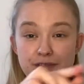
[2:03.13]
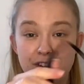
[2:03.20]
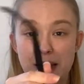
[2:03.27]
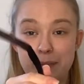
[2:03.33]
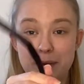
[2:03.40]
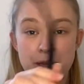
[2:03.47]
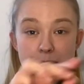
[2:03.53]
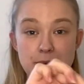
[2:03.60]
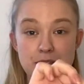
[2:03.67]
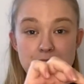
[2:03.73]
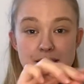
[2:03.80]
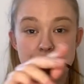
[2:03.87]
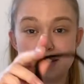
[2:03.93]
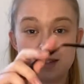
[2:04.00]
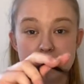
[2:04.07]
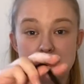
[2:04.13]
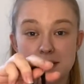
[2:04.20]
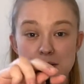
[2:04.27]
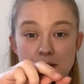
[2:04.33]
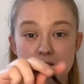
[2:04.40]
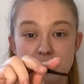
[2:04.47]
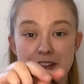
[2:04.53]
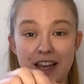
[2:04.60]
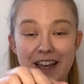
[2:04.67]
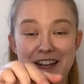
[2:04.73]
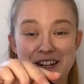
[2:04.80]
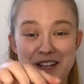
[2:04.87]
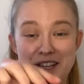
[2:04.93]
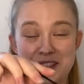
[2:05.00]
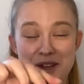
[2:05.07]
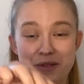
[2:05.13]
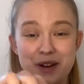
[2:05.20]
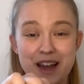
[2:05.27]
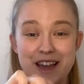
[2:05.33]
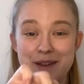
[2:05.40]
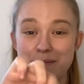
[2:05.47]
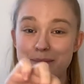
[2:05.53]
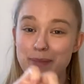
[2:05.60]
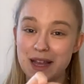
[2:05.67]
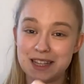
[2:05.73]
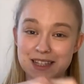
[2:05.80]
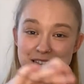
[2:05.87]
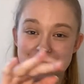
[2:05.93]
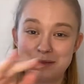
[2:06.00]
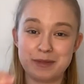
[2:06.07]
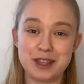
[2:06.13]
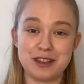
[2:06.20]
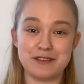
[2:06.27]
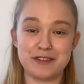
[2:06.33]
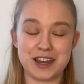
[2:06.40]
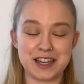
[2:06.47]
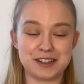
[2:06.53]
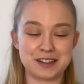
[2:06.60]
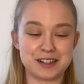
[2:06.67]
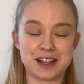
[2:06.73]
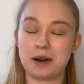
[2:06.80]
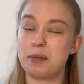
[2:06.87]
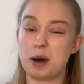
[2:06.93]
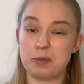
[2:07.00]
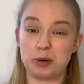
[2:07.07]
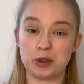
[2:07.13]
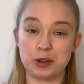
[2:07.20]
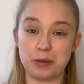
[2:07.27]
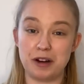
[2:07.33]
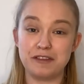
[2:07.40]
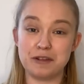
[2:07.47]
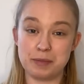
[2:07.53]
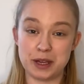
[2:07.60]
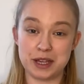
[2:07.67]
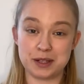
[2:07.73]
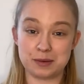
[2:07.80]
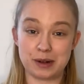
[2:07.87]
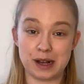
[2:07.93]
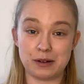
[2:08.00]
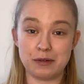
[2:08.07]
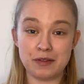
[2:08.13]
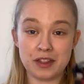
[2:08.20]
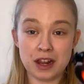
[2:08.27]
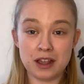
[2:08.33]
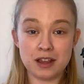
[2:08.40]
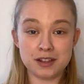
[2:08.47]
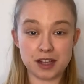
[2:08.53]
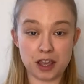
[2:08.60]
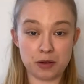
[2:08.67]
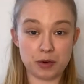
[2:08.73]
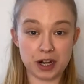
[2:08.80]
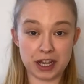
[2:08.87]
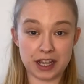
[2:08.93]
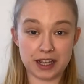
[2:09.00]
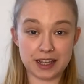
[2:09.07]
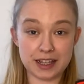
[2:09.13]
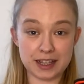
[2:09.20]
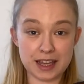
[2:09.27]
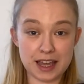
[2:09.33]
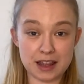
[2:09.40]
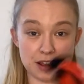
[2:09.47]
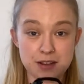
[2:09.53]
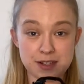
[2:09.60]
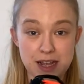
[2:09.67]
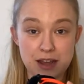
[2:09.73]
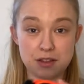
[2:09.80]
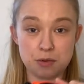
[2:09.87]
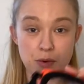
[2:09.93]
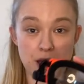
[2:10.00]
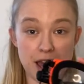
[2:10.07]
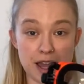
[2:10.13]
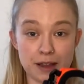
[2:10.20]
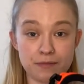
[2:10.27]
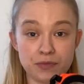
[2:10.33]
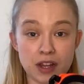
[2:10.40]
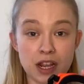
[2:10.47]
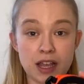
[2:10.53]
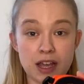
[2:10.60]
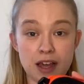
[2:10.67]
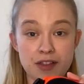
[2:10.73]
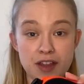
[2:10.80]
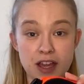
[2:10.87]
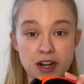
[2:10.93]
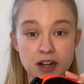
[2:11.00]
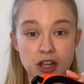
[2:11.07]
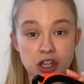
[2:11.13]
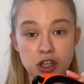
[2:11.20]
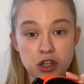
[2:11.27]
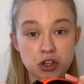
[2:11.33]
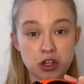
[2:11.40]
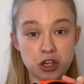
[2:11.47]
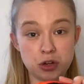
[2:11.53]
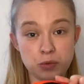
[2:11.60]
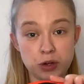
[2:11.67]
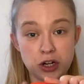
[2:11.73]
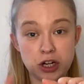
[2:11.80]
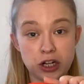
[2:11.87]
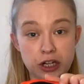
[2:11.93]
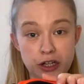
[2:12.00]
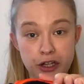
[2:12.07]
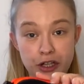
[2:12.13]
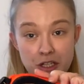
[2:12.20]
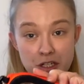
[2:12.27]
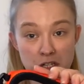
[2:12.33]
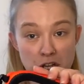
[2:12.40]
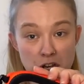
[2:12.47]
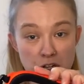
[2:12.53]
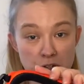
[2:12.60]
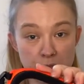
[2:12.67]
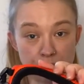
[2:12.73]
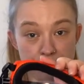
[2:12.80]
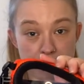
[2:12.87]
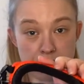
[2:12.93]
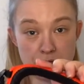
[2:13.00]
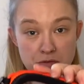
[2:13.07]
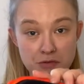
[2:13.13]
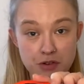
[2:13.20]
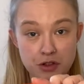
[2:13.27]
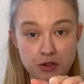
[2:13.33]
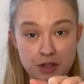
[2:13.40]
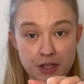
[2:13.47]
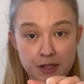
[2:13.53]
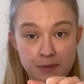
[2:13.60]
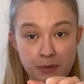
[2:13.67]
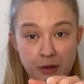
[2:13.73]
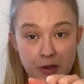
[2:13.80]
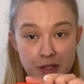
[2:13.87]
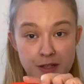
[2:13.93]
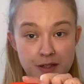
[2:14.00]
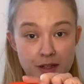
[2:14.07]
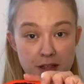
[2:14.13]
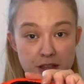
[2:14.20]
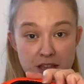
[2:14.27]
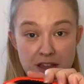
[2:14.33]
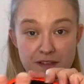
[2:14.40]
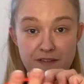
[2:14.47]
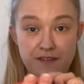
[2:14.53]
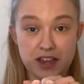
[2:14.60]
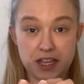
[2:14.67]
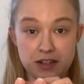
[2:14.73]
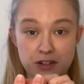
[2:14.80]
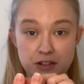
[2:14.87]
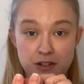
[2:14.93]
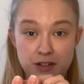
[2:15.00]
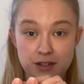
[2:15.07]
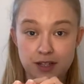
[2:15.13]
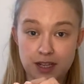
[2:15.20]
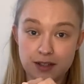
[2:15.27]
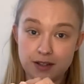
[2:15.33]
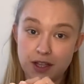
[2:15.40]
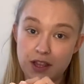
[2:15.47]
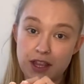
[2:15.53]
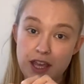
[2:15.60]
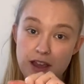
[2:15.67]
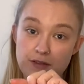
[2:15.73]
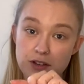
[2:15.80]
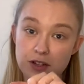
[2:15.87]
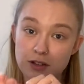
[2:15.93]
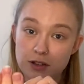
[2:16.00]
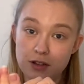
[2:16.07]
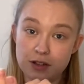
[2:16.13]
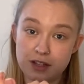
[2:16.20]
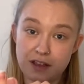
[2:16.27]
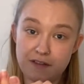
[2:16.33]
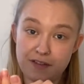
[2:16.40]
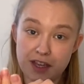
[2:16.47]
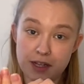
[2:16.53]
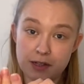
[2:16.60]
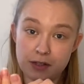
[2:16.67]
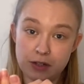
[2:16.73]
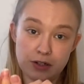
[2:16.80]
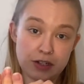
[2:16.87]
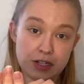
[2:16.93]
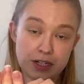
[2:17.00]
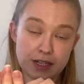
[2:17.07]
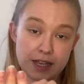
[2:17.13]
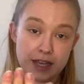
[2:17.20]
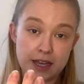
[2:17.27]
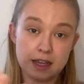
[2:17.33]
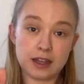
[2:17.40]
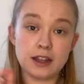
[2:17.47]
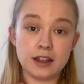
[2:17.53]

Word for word: flappy bits sort of getting in the way and batting them in the face, because that might put them off a bit as well. So you want to get those out of the way, and then you're going to want to lure your dog through this point so that their face just sits on there. As soon as their face touches it,